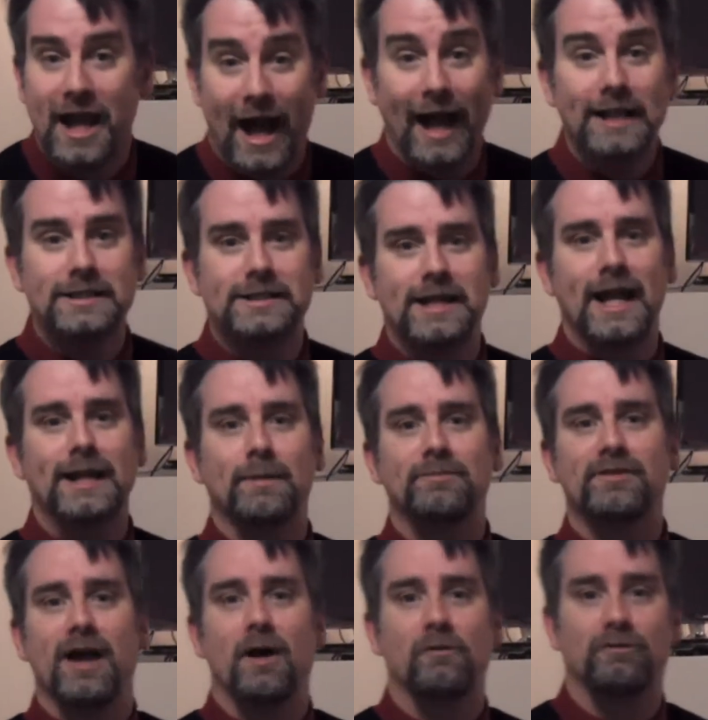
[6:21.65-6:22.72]
Einstein
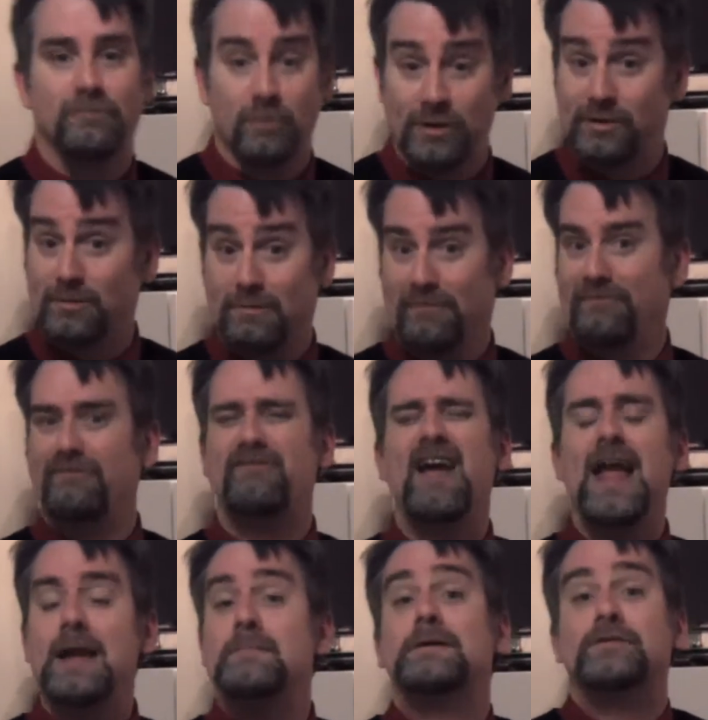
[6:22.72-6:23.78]
himself was
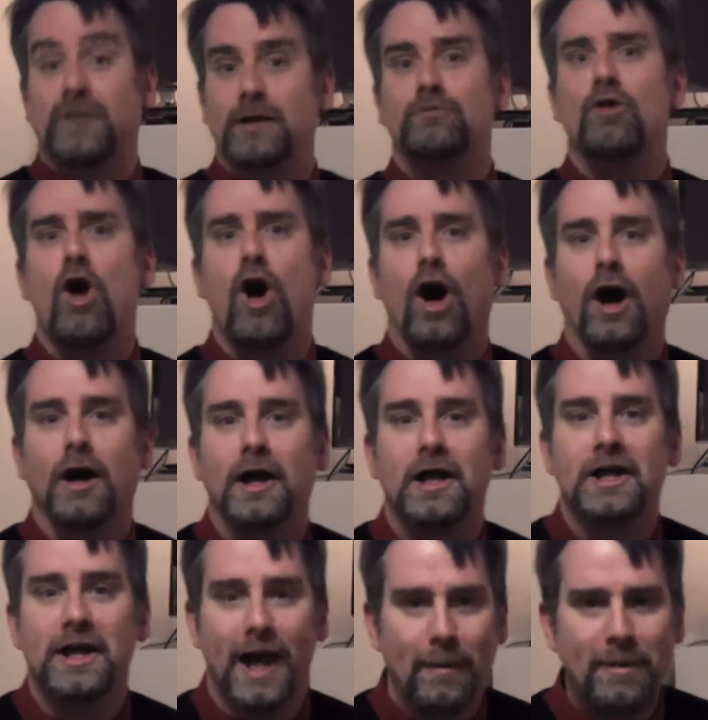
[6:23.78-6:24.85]
famously wrong
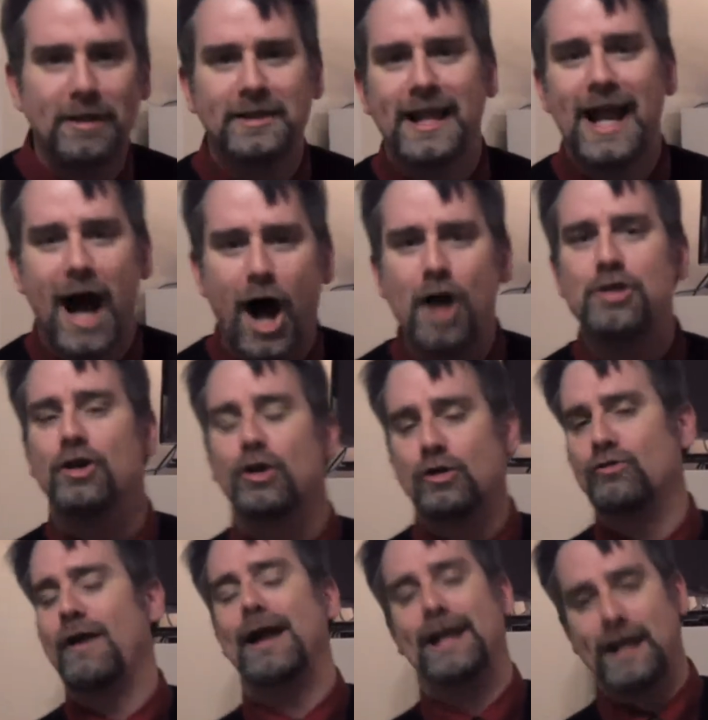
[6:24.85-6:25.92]
about the other
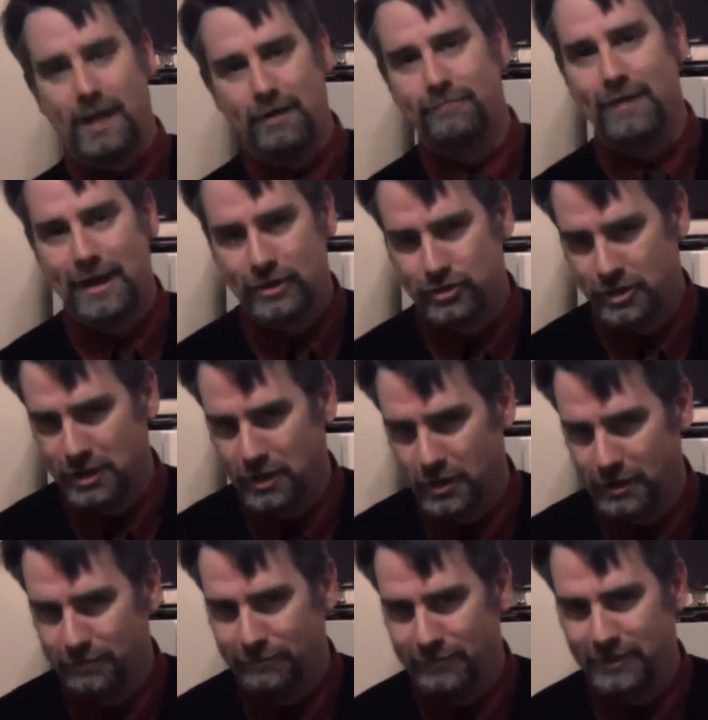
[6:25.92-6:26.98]
great innovation
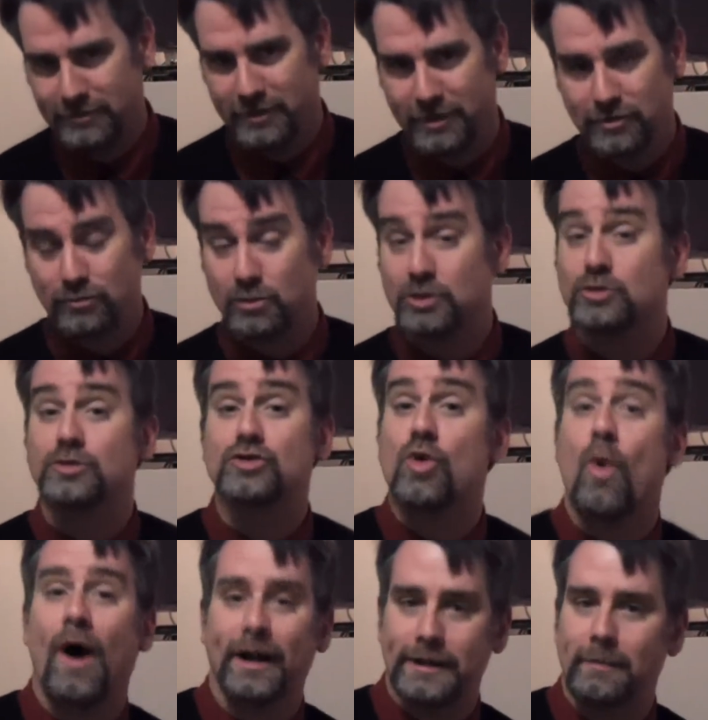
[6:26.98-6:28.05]
in physics, which was
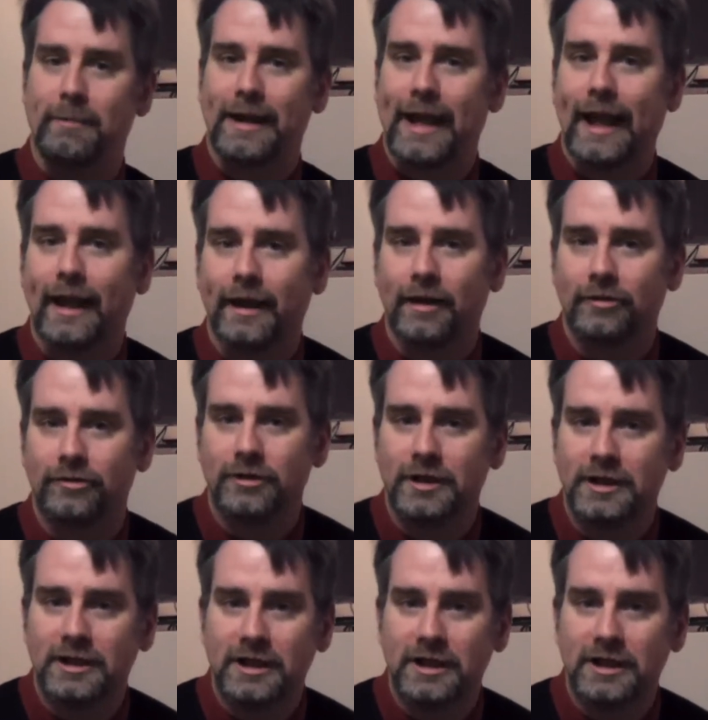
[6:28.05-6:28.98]
quantum mechanics.